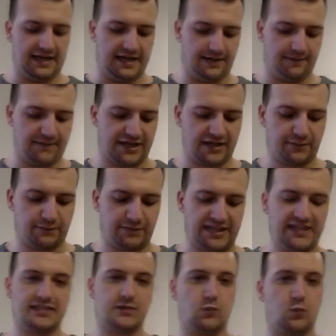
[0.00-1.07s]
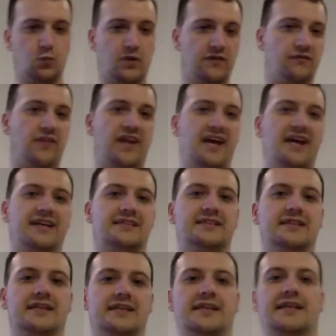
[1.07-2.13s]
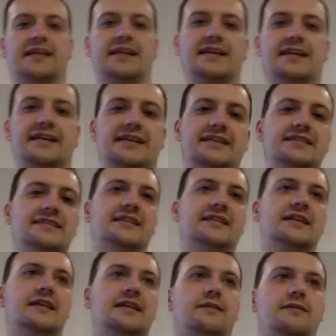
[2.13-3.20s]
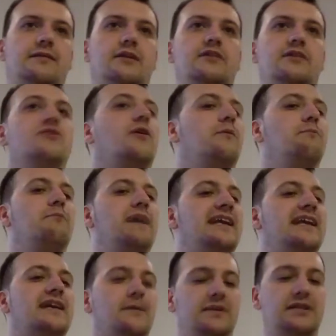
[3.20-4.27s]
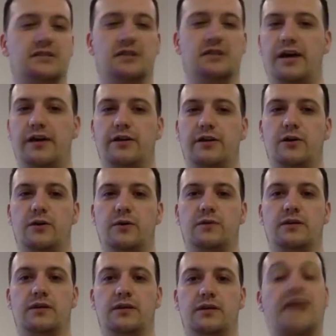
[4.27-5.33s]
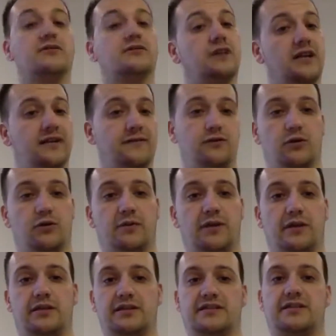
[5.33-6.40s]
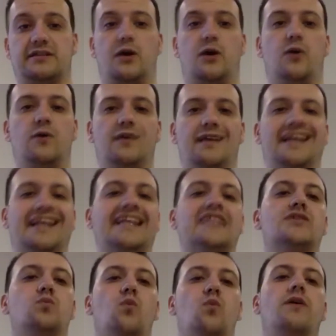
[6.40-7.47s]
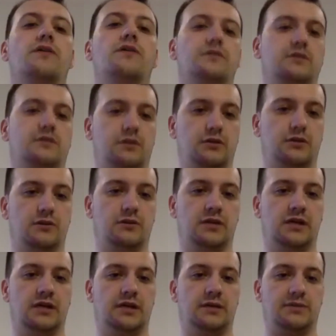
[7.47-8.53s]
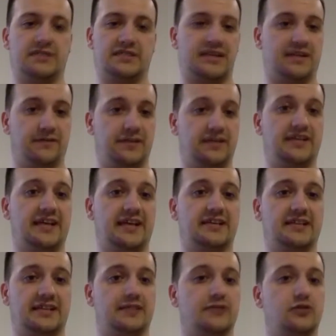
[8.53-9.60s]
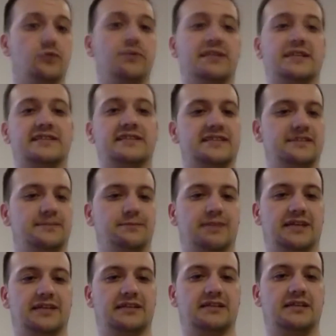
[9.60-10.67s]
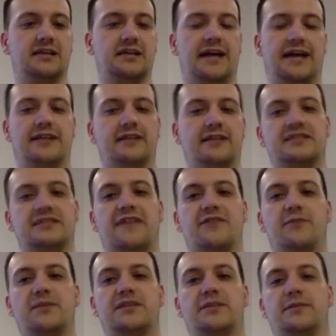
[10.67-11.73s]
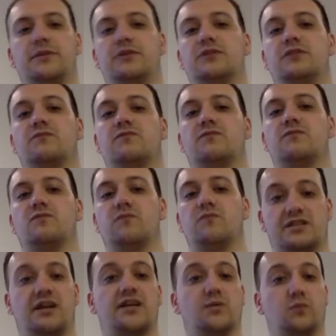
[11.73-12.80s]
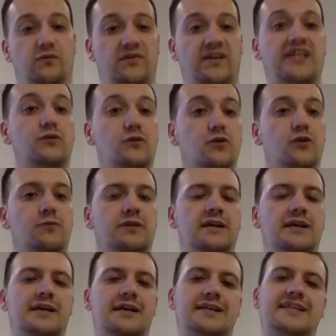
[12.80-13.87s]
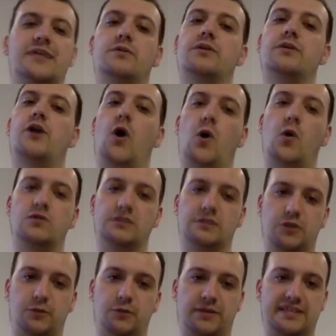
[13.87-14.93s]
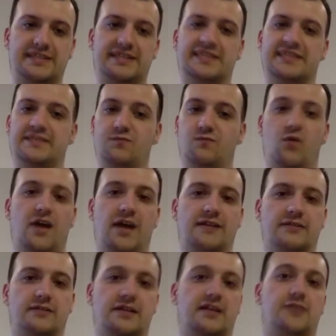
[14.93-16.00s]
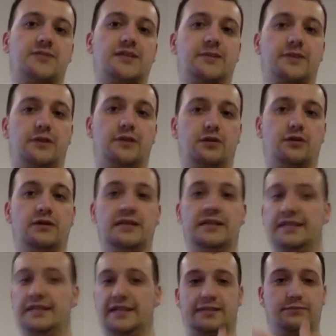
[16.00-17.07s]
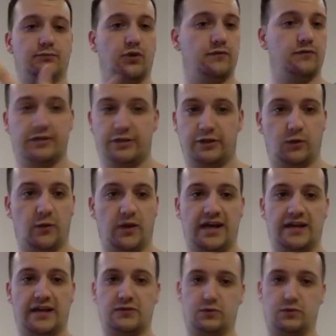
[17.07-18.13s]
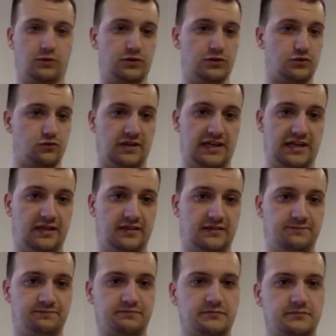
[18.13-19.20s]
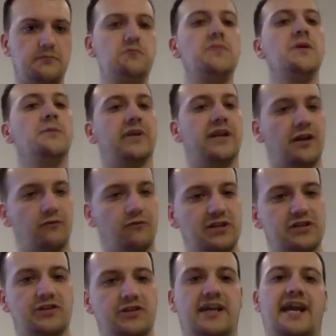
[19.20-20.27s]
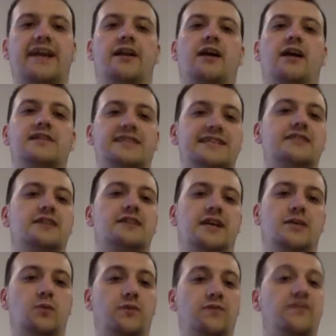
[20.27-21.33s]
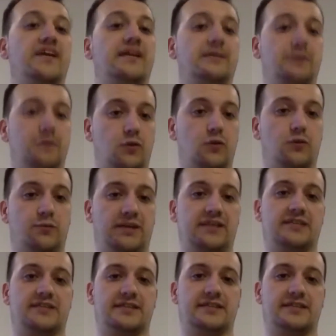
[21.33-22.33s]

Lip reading: Now the piece with that is there's not many companies that I know outside of Europe that doesn't hold at least 1 or 2% of their data is European citizen based. And it doesn't have to be someone who just resides within Europe. It's anyone who holds a European citizen right. So that could be someone who is moved to the US or to Australia, but they originate and citizens within the European